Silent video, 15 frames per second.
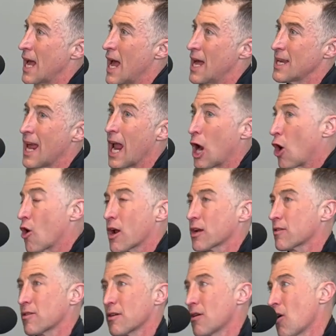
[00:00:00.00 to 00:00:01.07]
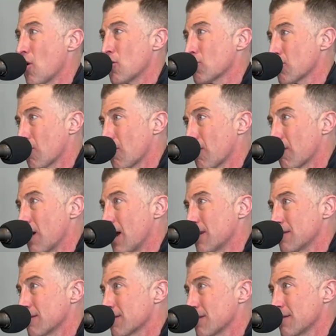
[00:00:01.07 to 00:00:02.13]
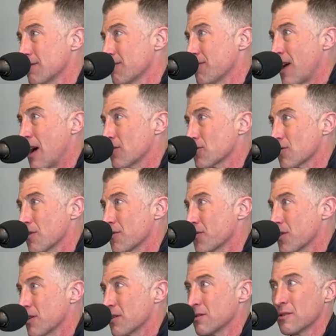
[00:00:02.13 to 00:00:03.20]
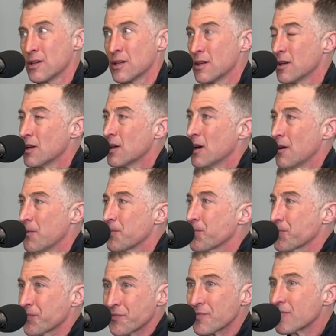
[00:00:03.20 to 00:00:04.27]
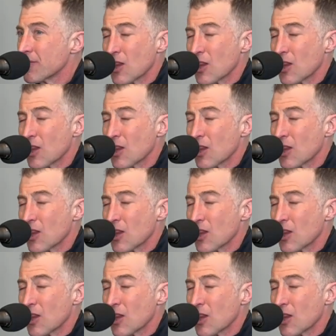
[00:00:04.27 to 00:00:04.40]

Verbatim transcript: And Eric, the owner and the founder of the... He was serving coffee.